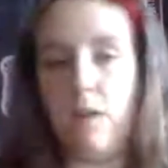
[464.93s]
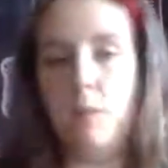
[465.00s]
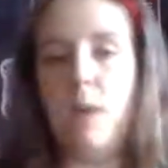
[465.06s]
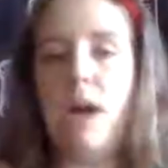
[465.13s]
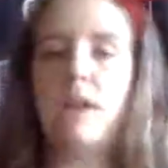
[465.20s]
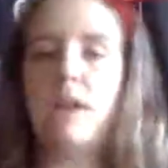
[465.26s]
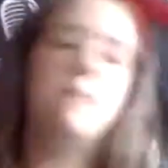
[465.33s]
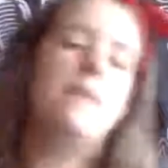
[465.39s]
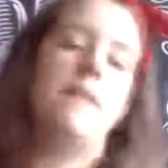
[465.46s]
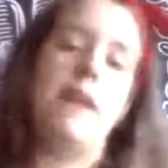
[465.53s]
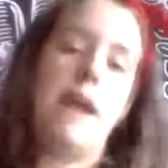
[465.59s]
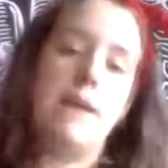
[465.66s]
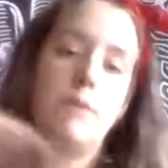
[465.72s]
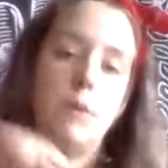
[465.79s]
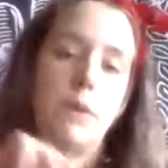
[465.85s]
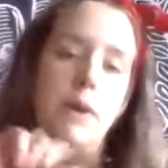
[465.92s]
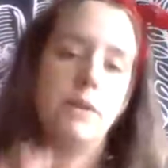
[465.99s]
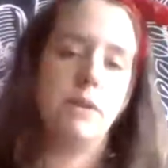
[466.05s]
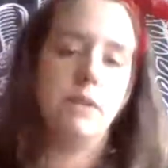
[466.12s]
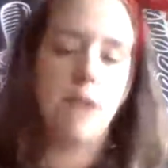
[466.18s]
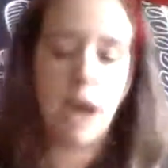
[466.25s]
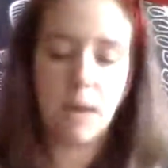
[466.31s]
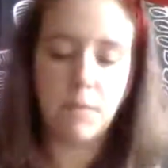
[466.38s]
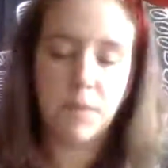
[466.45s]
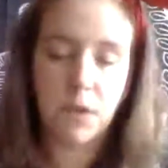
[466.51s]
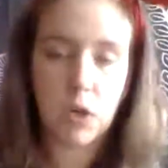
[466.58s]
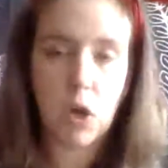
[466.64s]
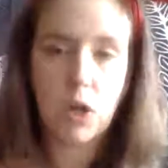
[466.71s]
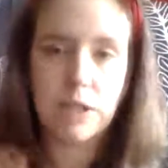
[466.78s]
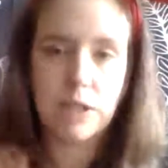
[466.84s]
bottom and they have a rounded top,
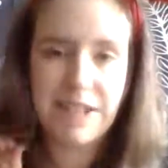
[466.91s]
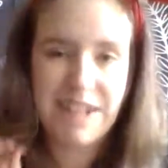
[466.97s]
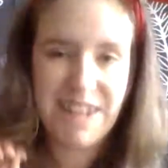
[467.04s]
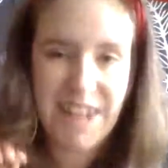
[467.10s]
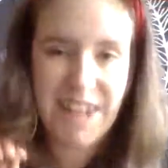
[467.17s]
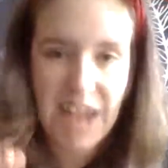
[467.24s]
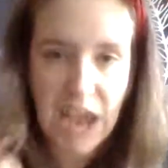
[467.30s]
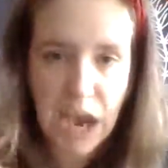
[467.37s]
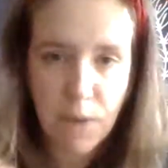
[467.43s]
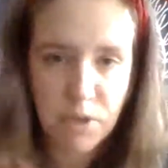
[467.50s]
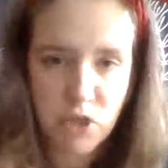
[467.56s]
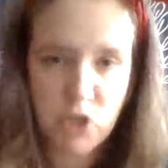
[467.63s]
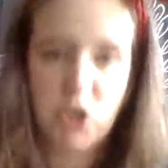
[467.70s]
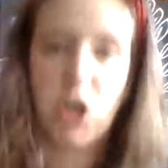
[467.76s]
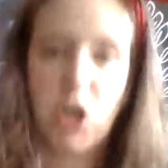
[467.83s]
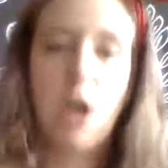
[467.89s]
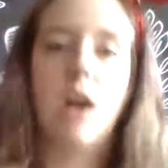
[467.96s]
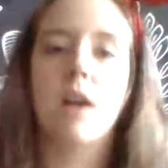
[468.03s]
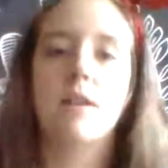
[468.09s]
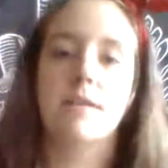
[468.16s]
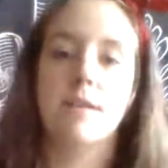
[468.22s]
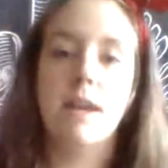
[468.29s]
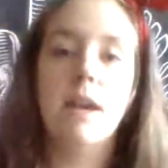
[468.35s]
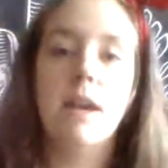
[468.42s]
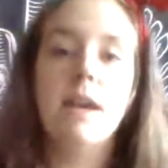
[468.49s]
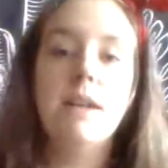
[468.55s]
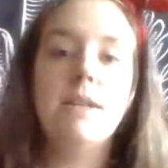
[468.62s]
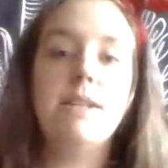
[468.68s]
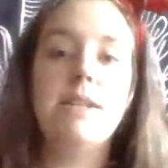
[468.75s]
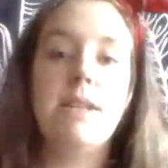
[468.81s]
they're called cabochons.
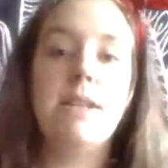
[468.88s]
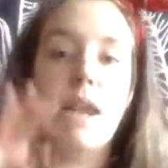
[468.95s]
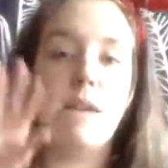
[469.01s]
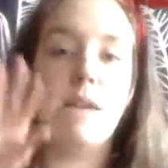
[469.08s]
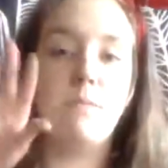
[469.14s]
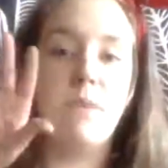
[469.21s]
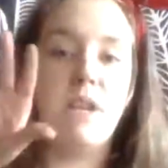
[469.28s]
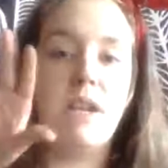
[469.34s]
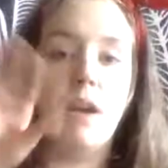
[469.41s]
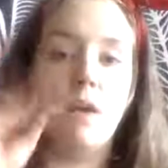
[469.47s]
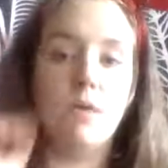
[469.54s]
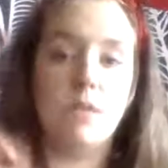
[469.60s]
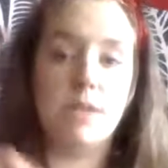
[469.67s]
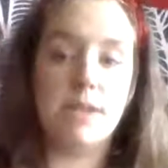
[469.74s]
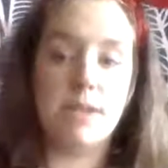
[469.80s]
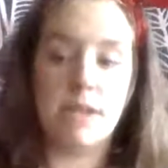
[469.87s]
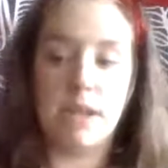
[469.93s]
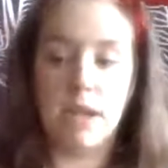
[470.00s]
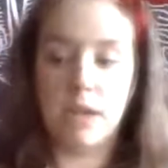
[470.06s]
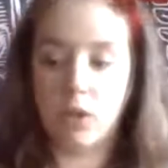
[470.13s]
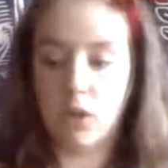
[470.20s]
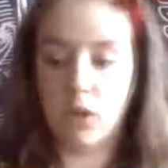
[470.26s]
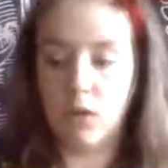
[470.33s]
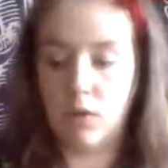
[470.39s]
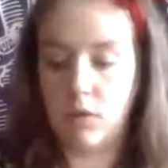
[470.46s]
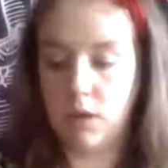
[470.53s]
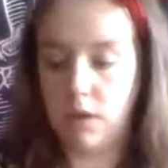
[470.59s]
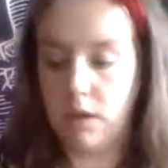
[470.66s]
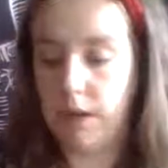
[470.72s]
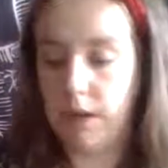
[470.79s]
Cabochon,
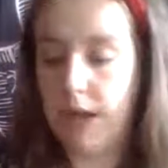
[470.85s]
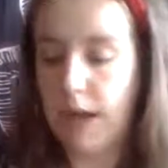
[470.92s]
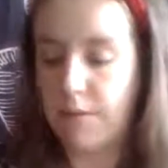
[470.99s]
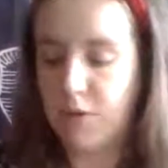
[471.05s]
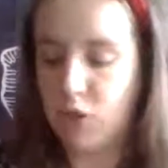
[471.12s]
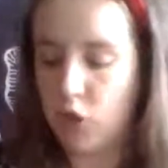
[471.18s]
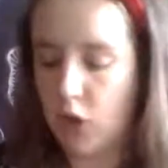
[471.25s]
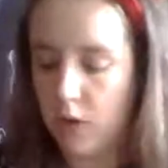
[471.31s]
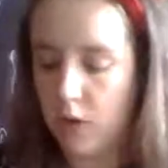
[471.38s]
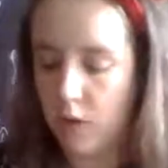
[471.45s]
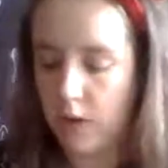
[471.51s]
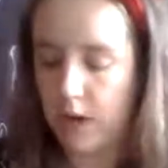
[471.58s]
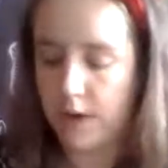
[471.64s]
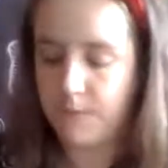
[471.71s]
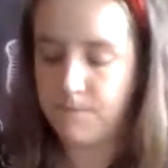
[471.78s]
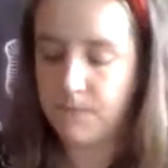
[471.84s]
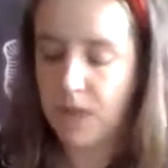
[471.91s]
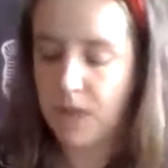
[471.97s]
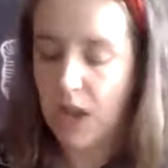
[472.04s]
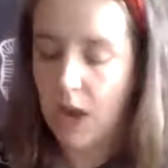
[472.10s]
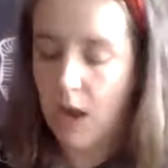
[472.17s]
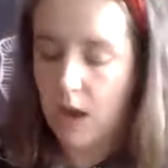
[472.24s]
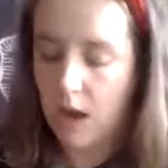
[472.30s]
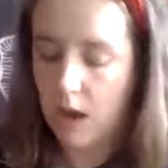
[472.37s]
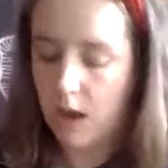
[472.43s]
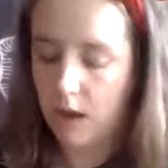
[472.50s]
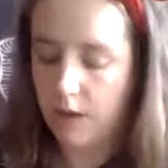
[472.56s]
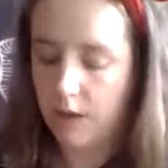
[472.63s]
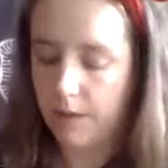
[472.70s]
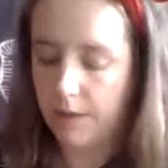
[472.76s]
cabochon, okay?
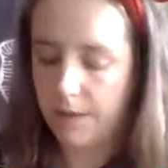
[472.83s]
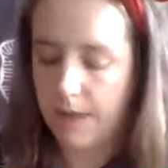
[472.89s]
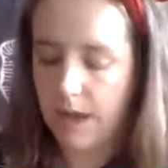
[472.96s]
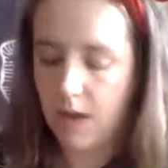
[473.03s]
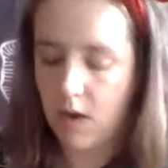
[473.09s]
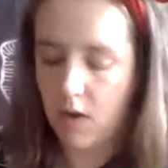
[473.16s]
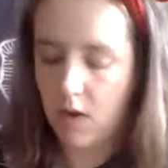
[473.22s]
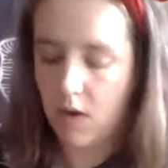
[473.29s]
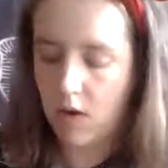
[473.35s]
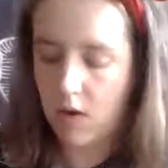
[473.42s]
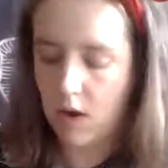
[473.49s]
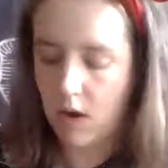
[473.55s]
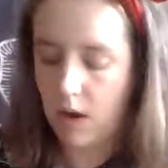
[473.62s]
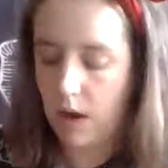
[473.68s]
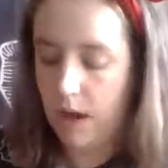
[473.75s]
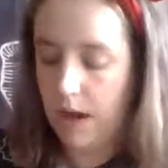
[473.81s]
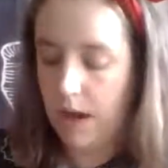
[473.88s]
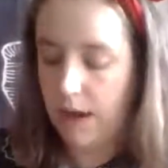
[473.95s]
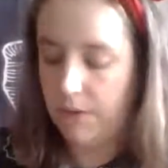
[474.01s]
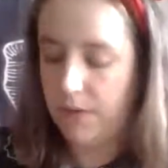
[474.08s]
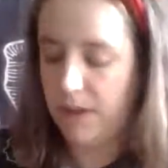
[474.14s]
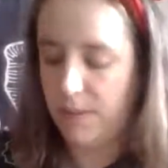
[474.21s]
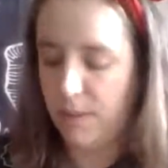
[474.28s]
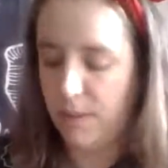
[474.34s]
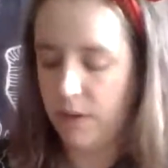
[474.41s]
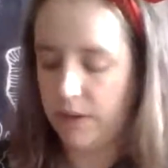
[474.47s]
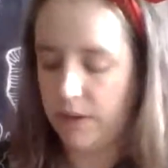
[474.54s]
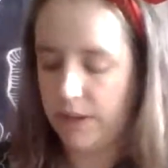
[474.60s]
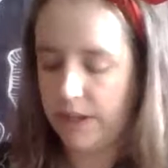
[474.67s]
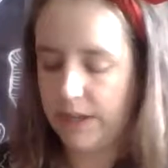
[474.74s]
They are available
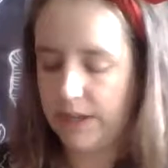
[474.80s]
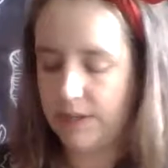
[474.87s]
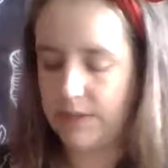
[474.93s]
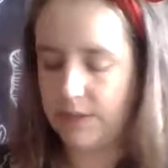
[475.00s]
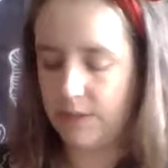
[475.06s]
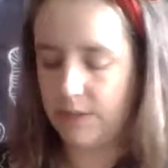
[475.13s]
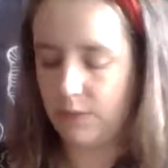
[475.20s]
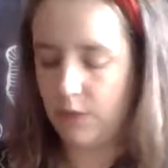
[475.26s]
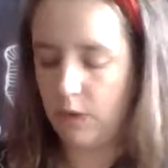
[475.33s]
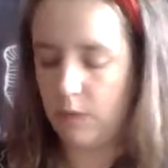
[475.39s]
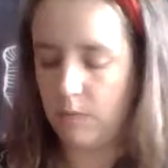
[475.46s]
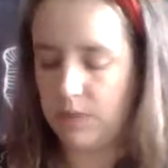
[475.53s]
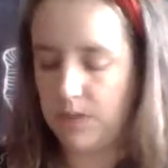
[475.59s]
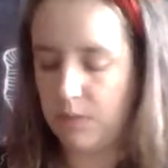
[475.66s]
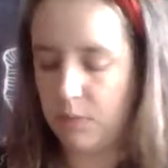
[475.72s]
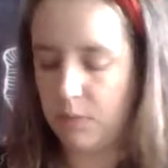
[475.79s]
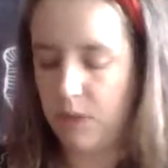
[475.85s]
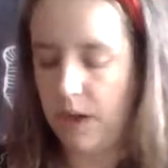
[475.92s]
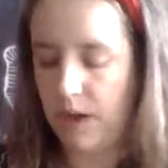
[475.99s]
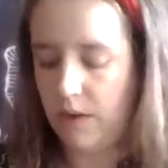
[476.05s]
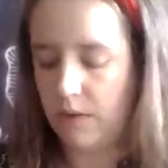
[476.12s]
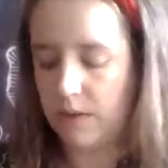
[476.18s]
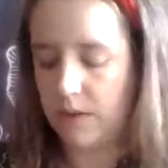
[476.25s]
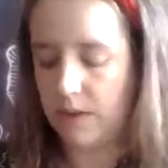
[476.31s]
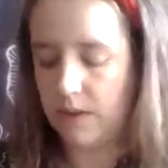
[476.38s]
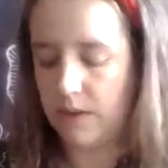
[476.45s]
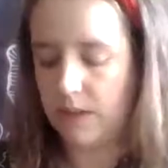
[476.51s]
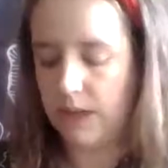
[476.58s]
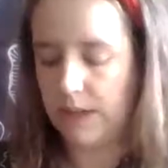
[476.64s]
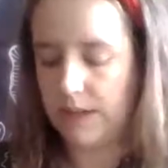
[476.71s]
in kits from suppliers
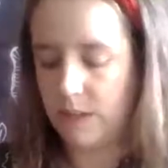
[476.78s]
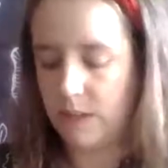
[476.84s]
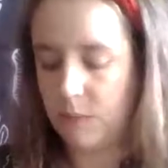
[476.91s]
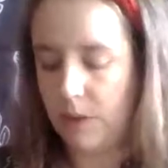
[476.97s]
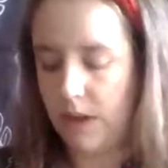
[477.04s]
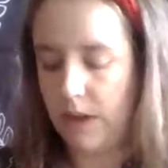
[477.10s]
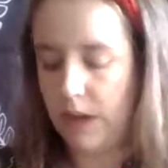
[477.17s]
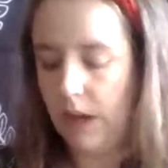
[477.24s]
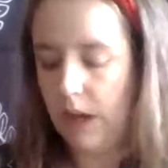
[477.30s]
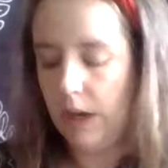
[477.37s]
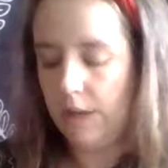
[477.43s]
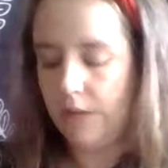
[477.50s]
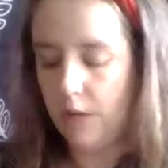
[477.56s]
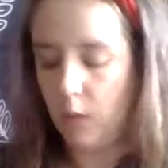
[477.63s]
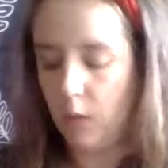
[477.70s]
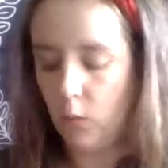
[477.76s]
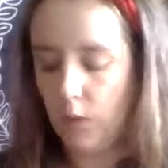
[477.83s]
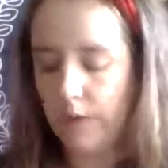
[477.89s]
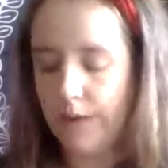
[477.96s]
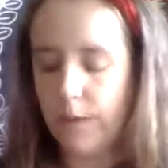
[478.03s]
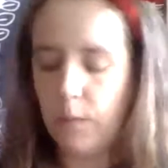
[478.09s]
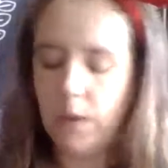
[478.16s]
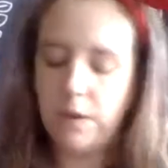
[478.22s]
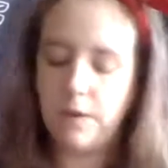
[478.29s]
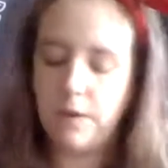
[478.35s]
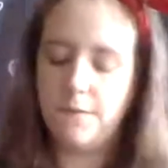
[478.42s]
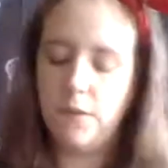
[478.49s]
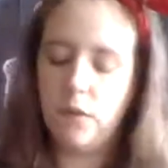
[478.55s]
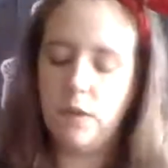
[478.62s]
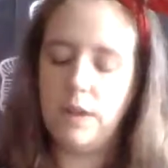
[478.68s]
and things, but they're really
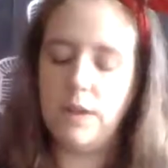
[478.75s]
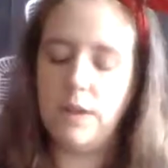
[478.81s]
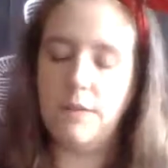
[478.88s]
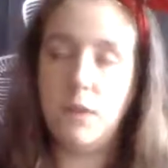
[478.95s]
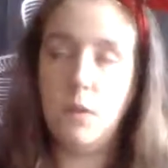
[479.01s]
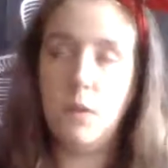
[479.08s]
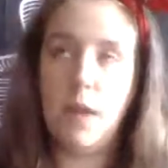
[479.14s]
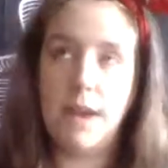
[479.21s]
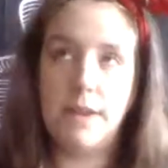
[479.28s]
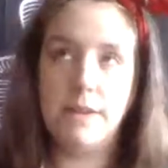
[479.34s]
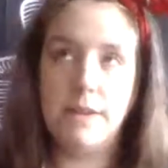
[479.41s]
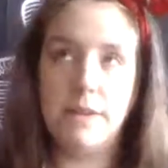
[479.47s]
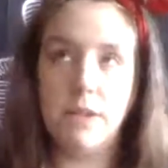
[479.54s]
wonderful if you like to